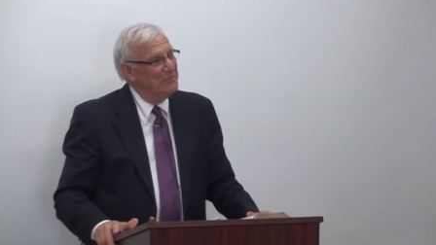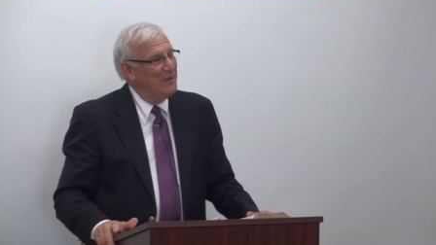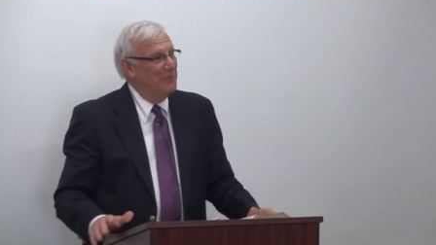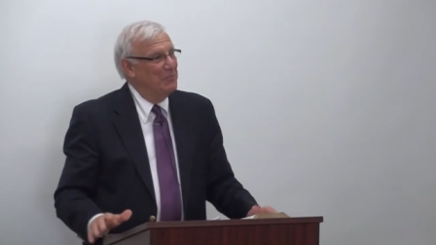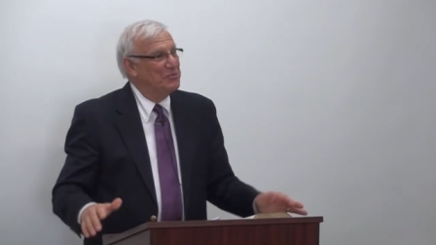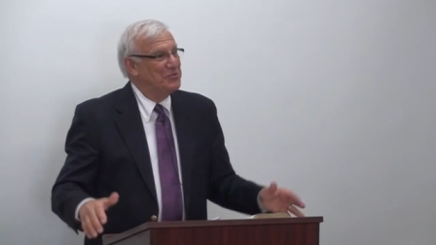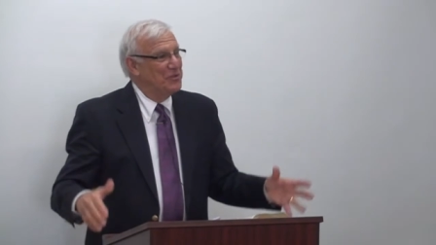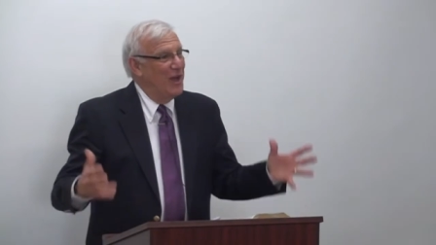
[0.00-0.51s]

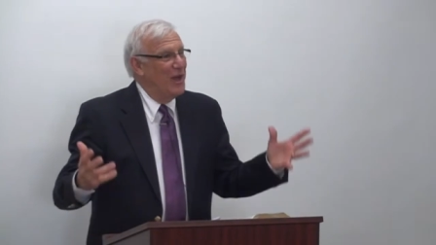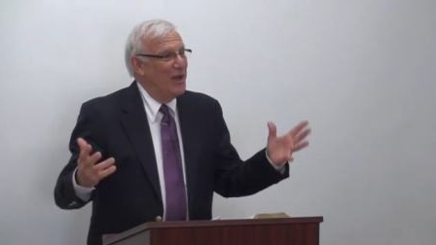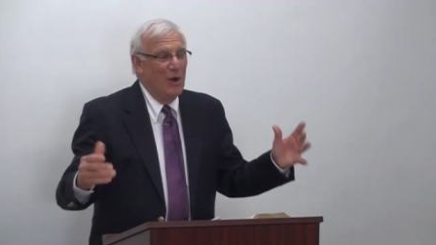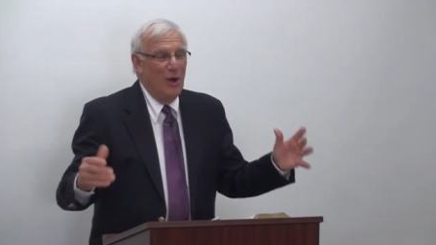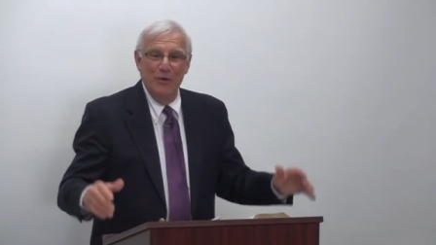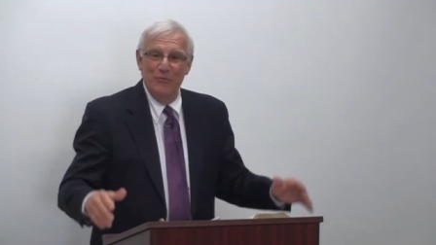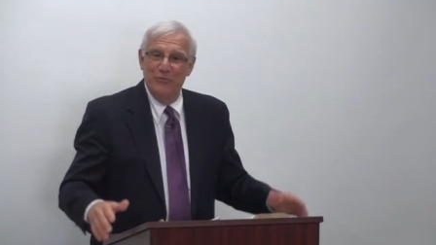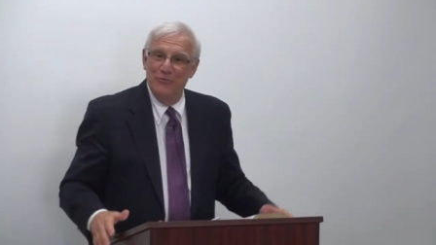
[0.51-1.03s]
I'm staying
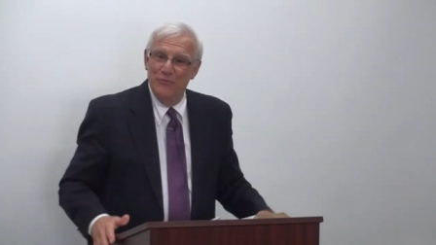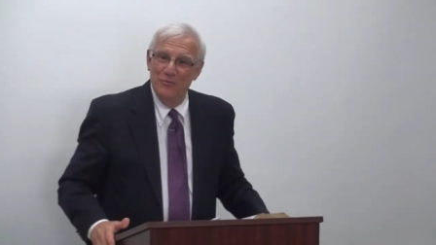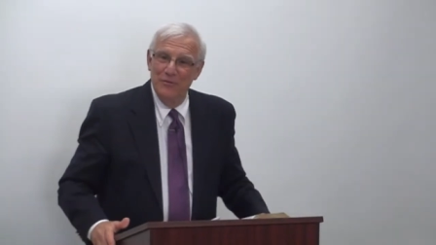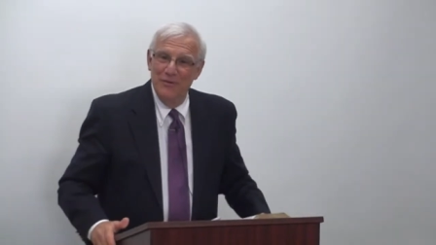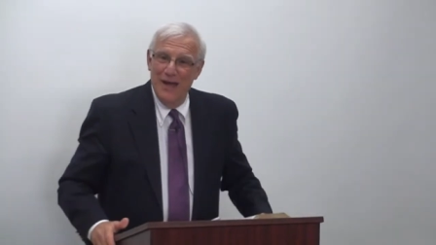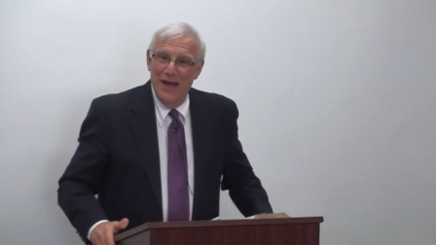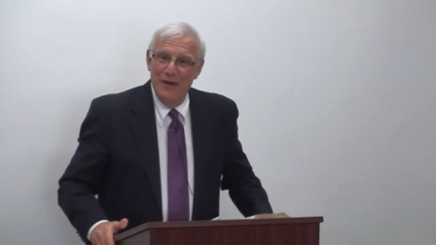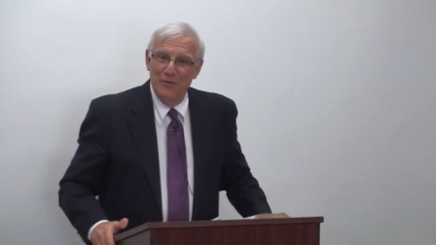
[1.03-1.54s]
off
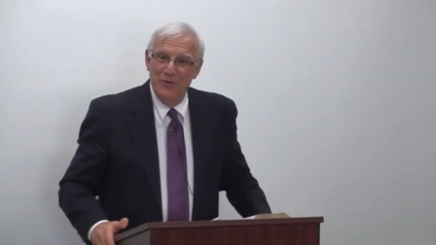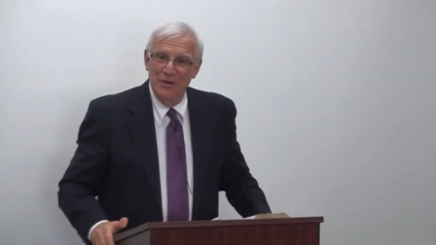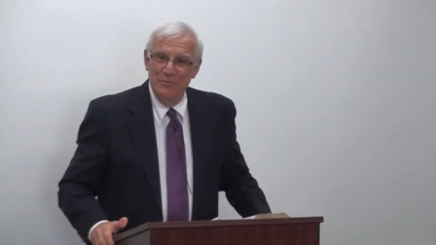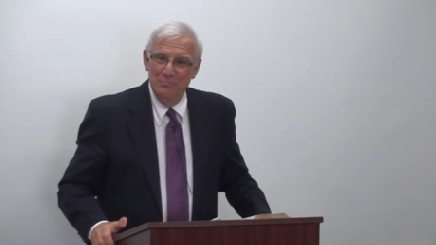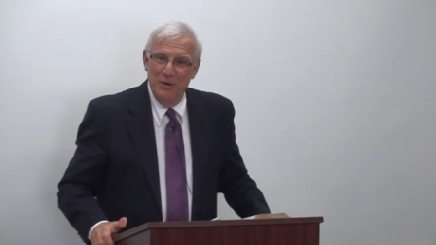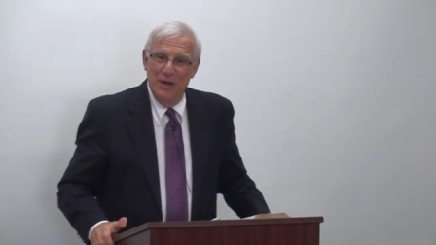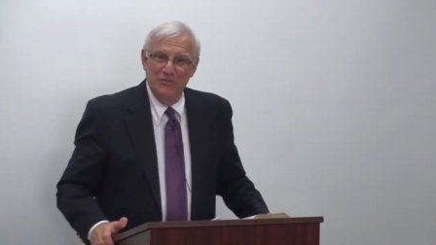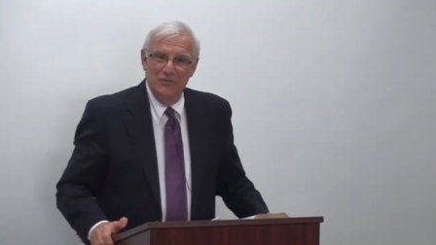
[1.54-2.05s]

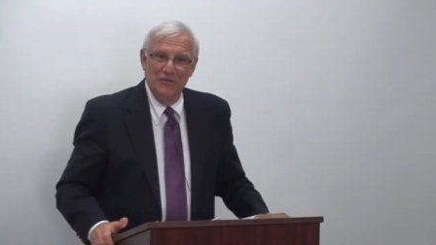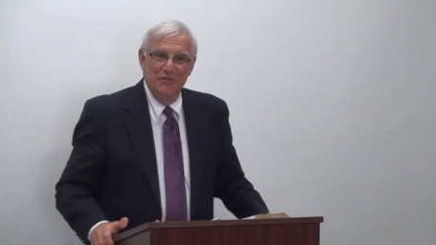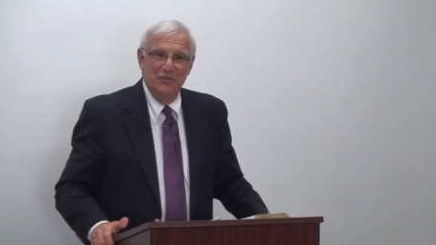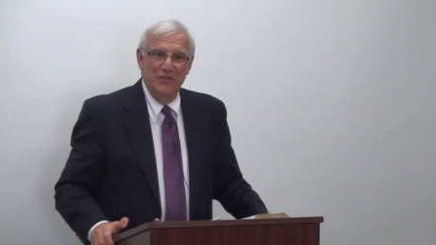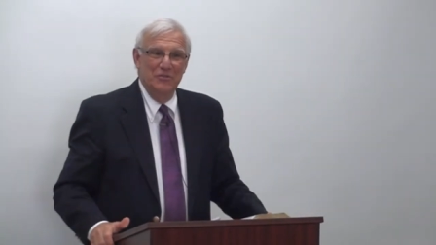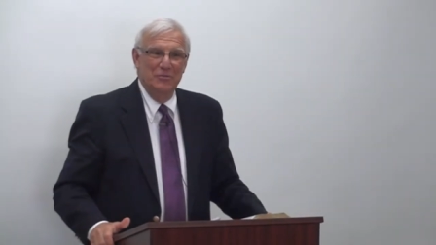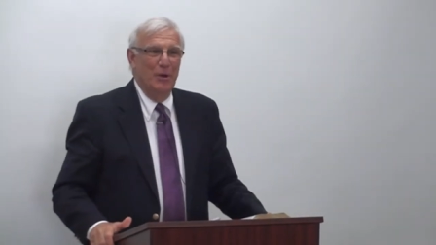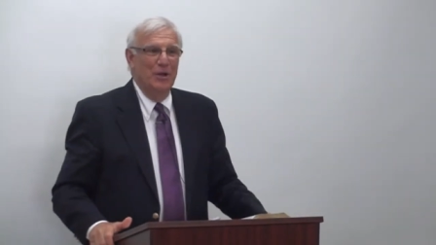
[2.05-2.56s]
African
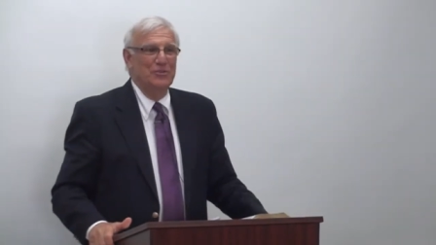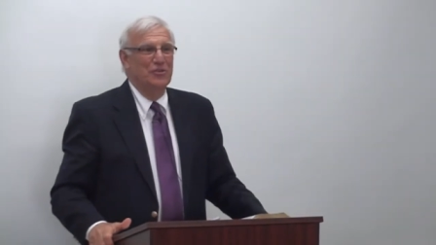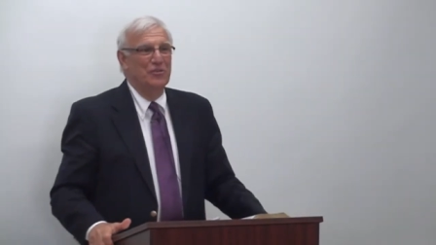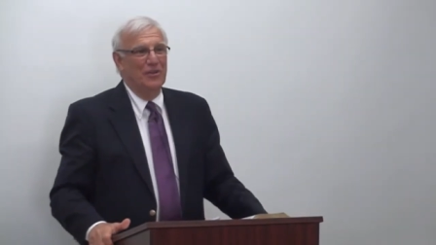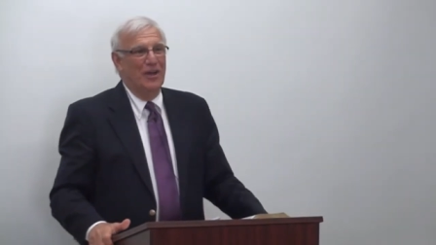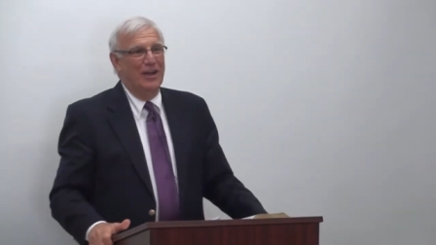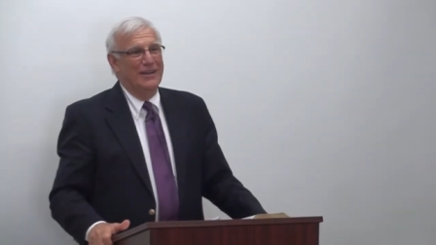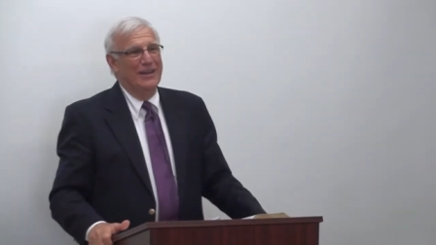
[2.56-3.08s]
buses as much
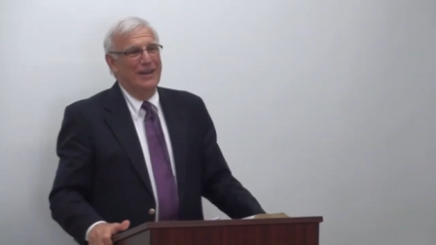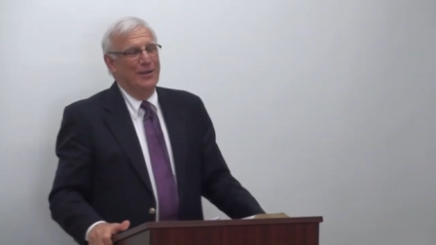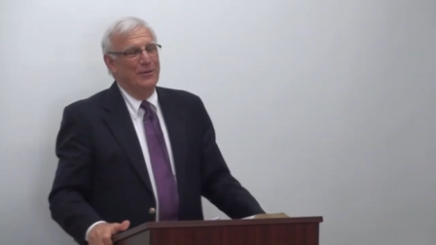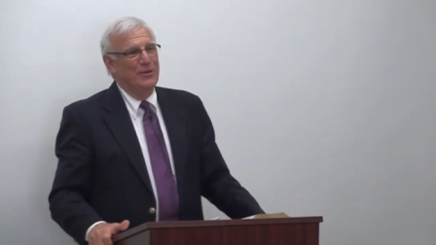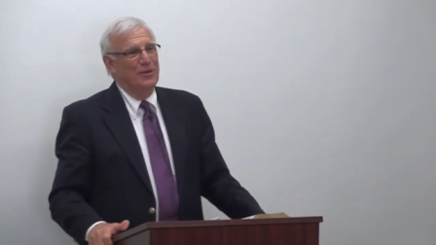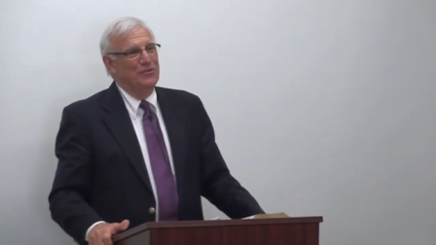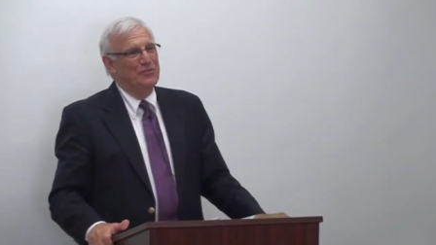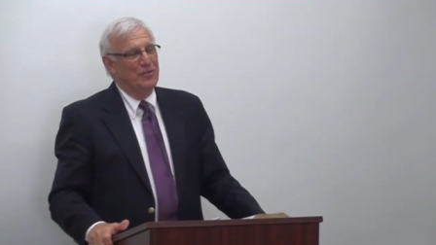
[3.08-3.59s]
as I
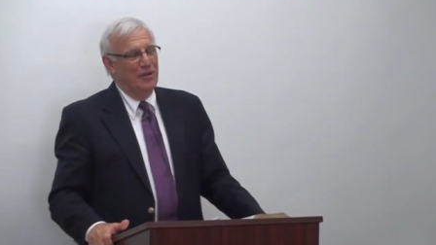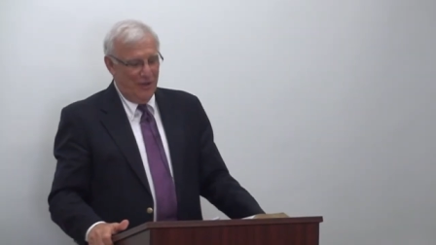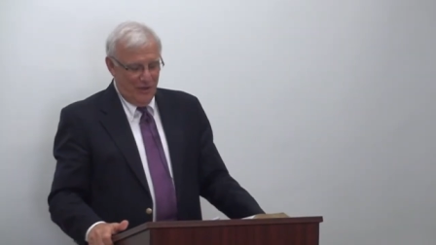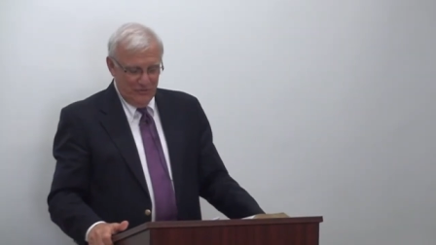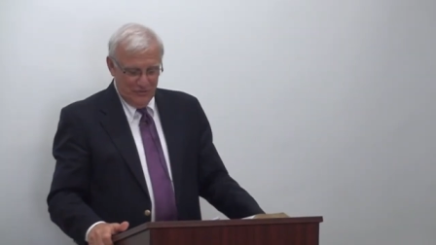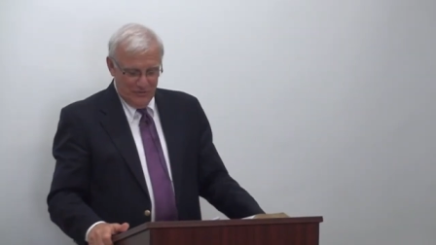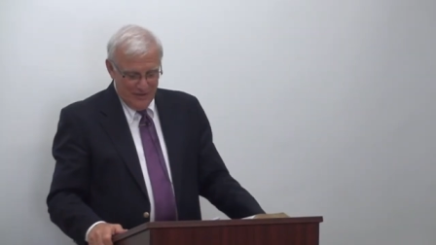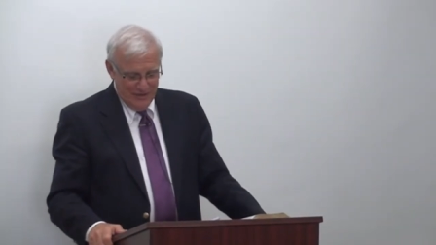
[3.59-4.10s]
can these
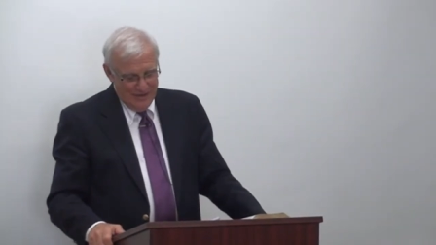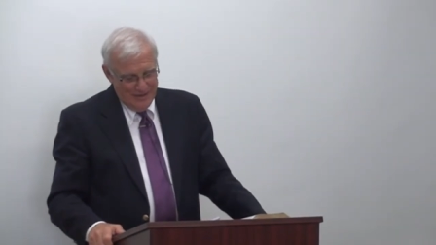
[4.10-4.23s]
days.